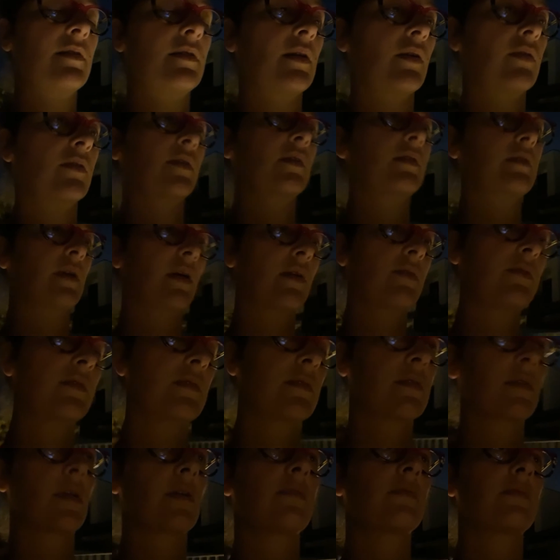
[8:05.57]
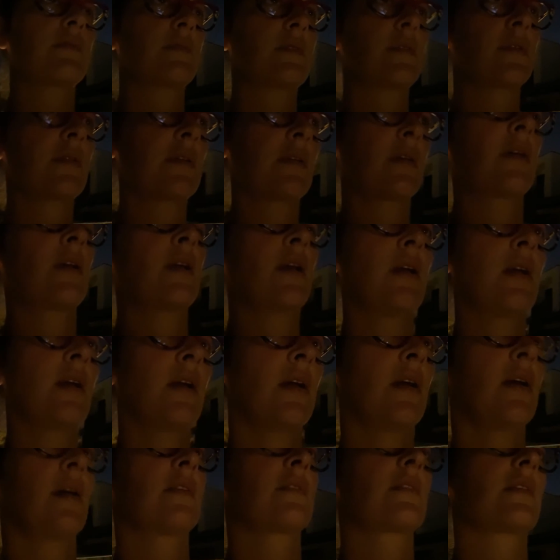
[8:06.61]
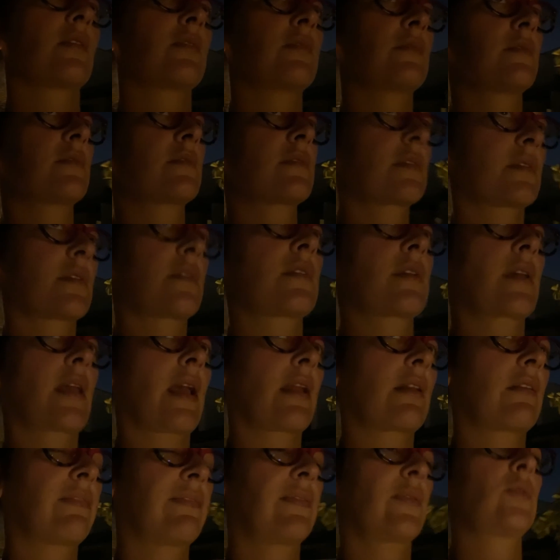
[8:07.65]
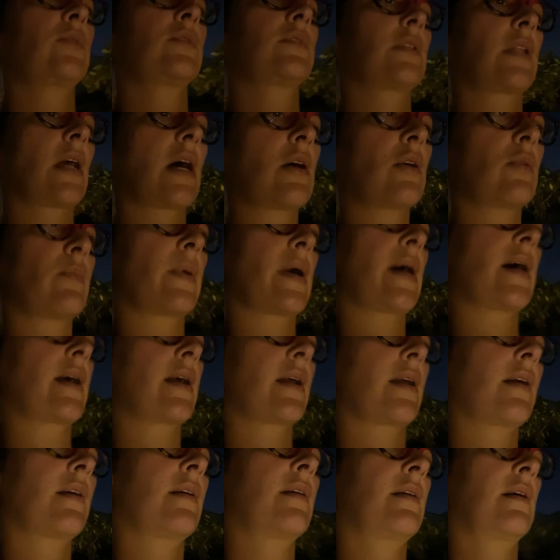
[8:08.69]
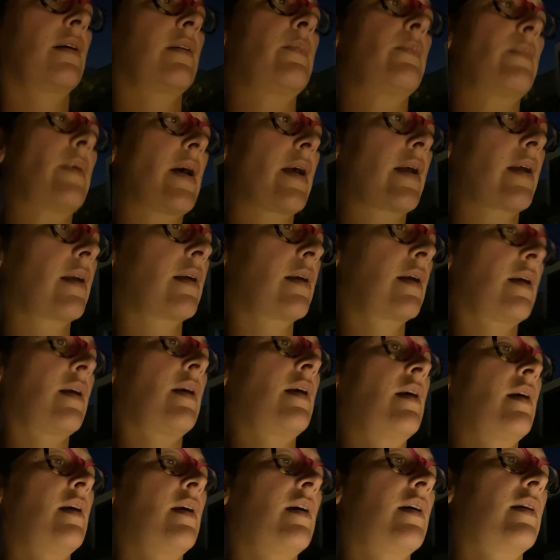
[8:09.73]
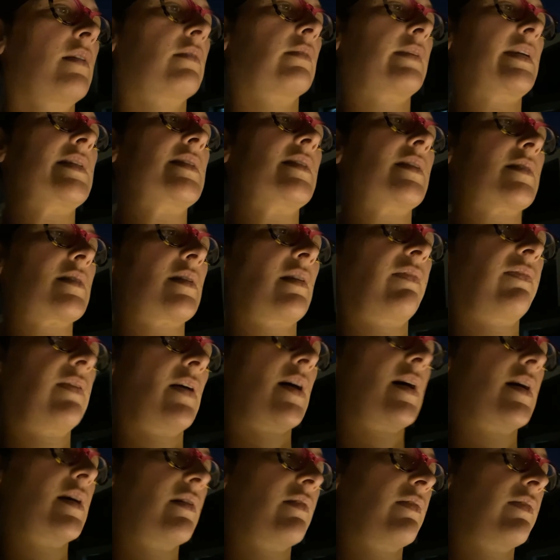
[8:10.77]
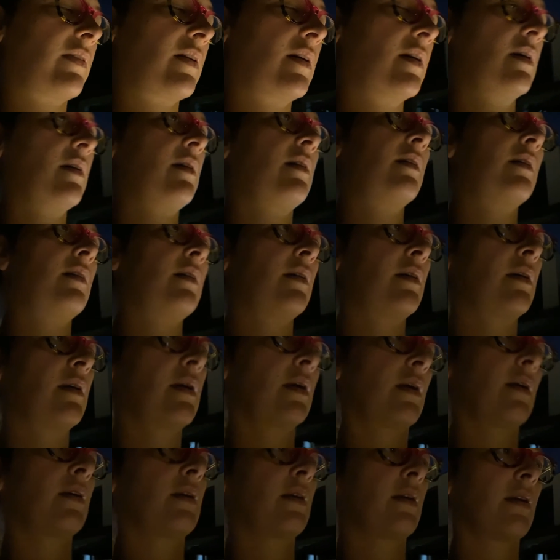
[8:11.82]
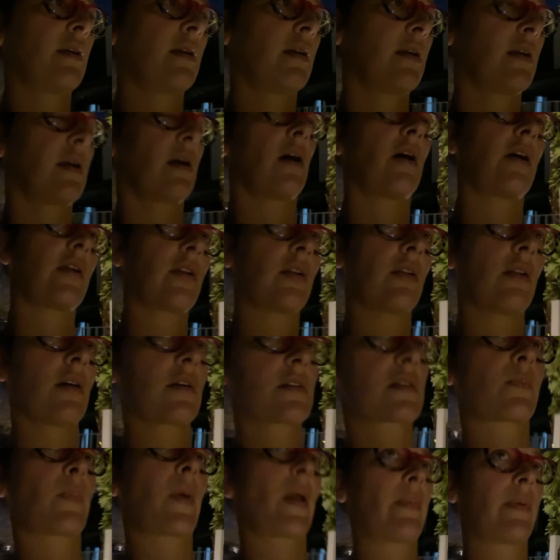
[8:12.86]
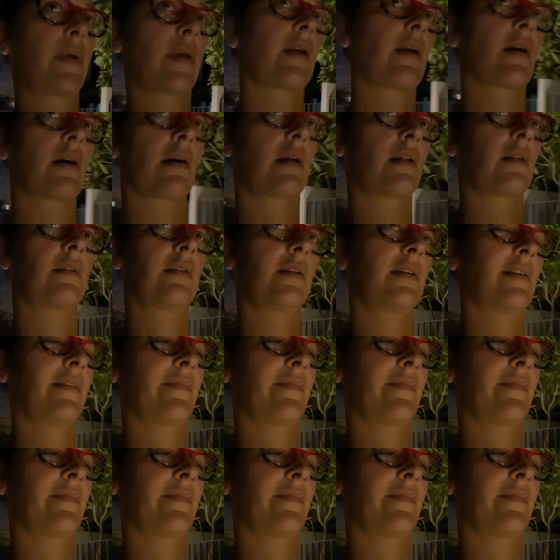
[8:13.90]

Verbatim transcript: Don't don't don't don't get fooled now by my 365 are you lost baby girl